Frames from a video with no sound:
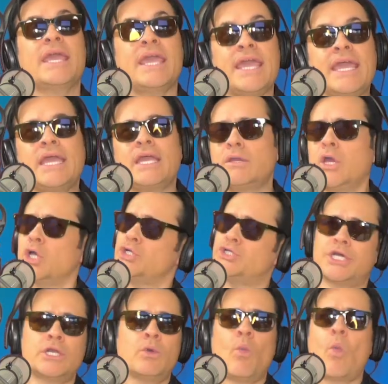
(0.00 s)
He
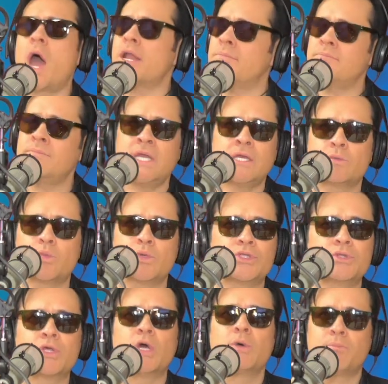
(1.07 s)
didn't want to meet
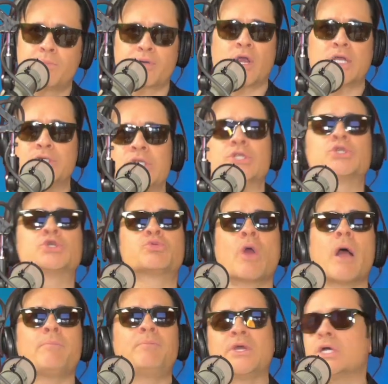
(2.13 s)
with President
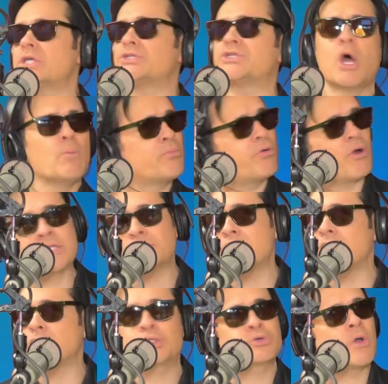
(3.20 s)
Trump because
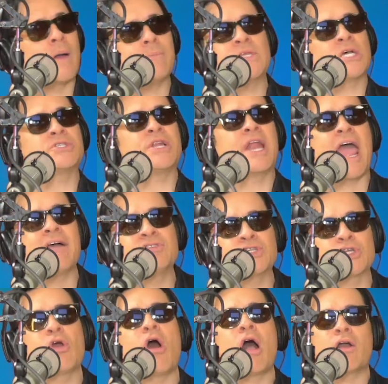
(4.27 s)
President Trump doesn't have
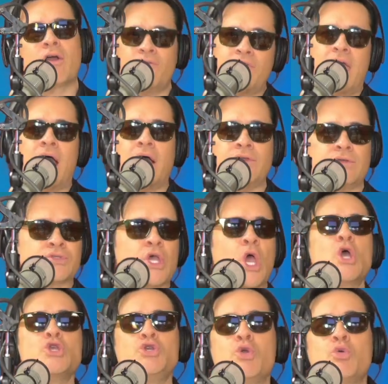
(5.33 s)
Chicago values.
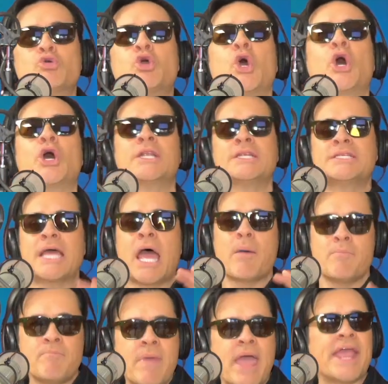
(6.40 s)
You couldn't
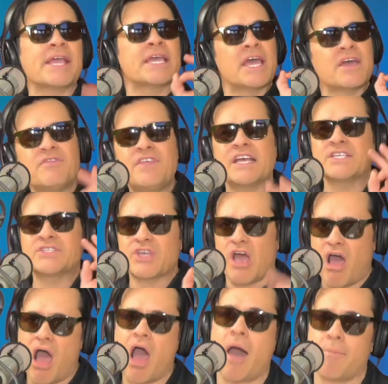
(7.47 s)
make this
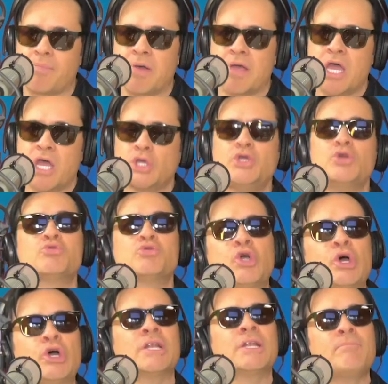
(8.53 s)
up. You
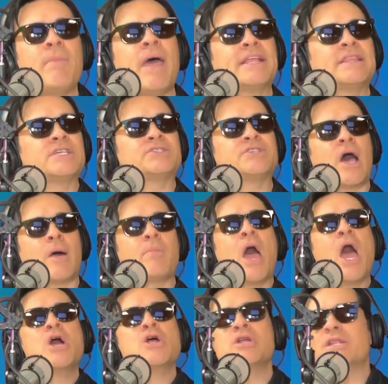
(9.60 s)
couldn't make this up.
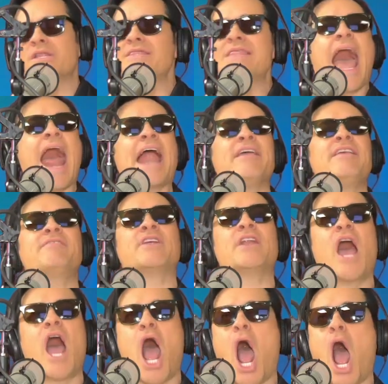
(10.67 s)
Not
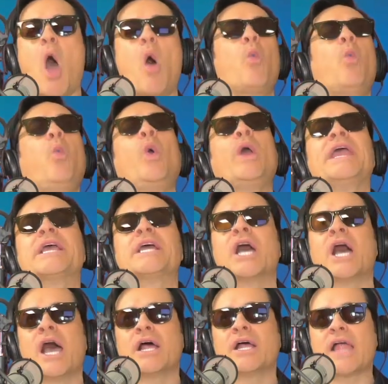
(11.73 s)
even a
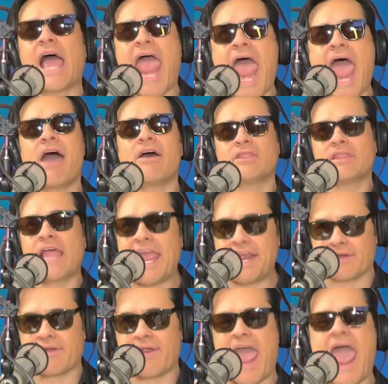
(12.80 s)
week
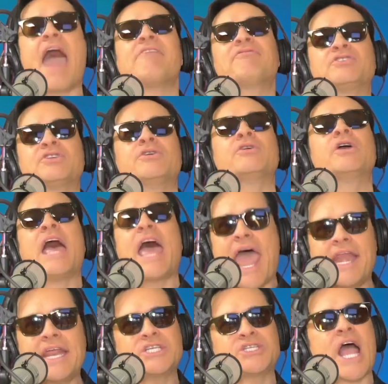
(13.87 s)
later, after
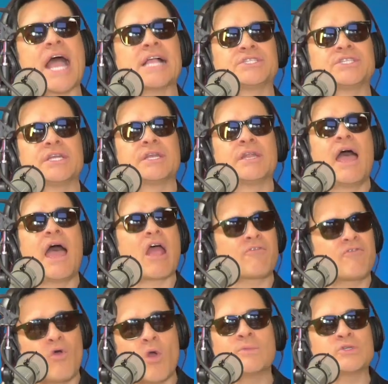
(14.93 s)
Eddie Johnson,
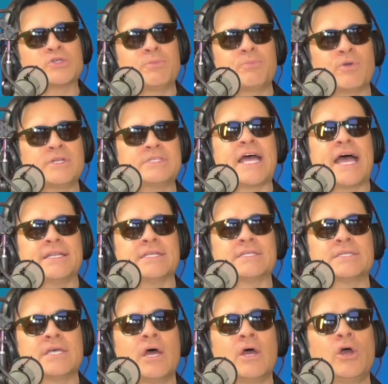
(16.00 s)
our former
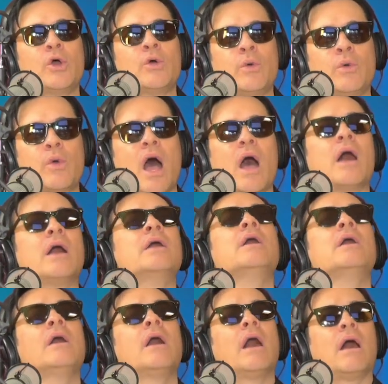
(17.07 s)
superintendent, who I
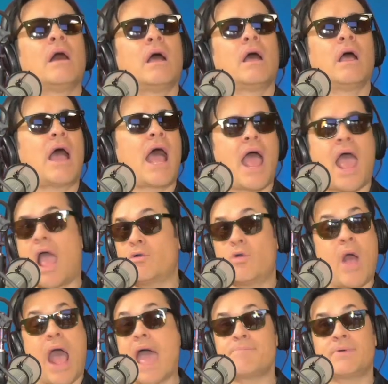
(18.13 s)

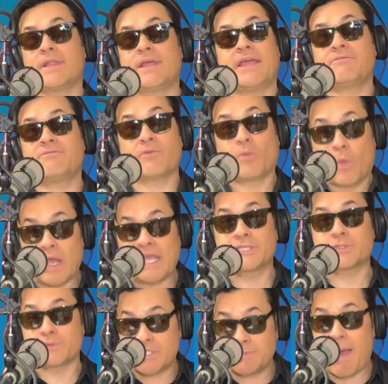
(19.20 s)
believe
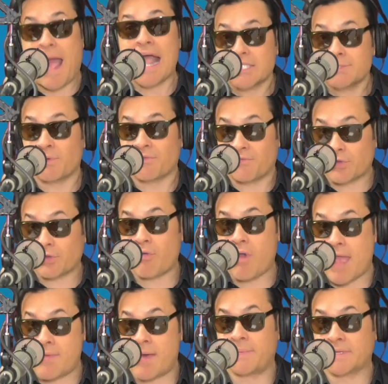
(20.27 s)
is responsible for the
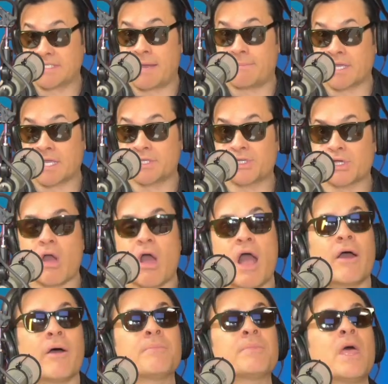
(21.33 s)
crime epidemic in
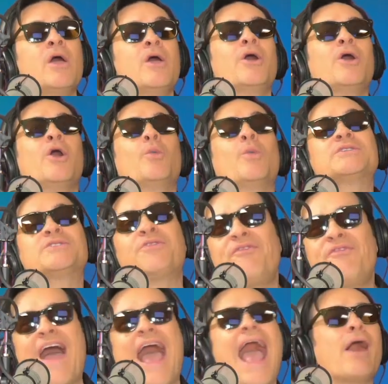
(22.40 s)
Chicago, was
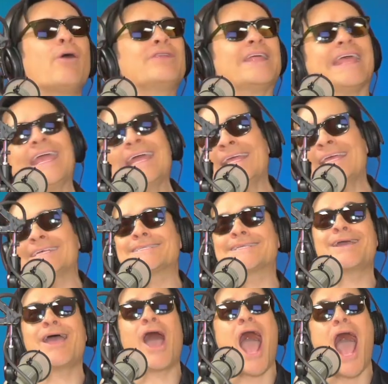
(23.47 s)
found in his
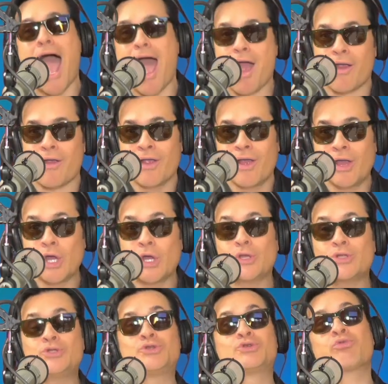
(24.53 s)
car,
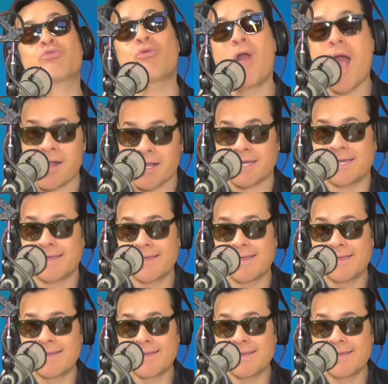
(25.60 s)
drunk.